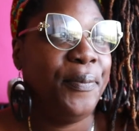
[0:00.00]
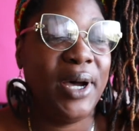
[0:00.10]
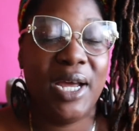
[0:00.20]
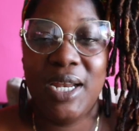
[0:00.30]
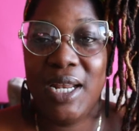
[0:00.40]

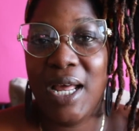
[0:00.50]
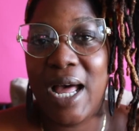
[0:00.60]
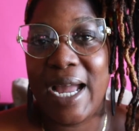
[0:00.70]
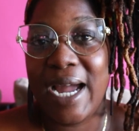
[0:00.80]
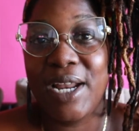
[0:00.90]
But
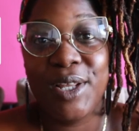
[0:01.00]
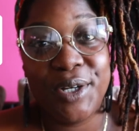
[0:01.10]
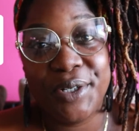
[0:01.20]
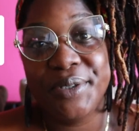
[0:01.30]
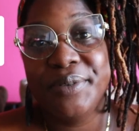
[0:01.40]
I got to
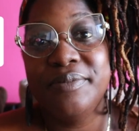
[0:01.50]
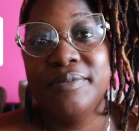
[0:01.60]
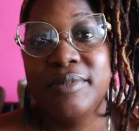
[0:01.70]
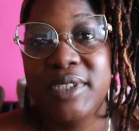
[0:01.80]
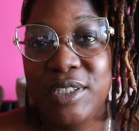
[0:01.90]
learn
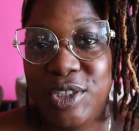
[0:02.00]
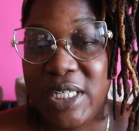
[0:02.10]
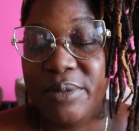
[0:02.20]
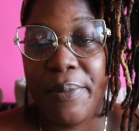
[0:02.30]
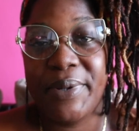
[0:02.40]
to
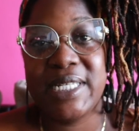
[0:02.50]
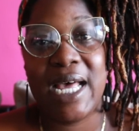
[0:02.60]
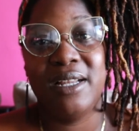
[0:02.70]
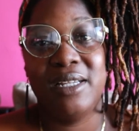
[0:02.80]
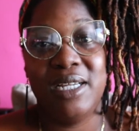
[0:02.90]
change my
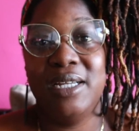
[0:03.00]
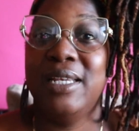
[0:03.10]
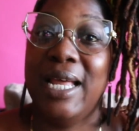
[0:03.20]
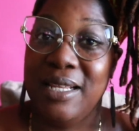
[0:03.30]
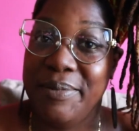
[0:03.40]
mentality
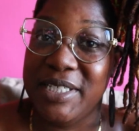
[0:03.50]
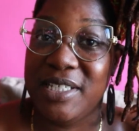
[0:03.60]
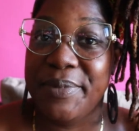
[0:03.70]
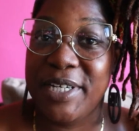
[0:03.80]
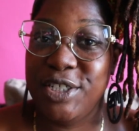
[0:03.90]
now that my
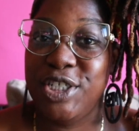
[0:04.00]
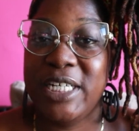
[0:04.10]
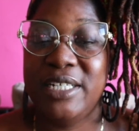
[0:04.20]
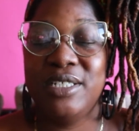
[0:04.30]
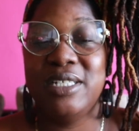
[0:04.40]
stomach has
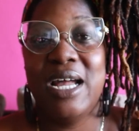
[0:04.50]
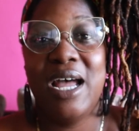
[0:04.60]
changed.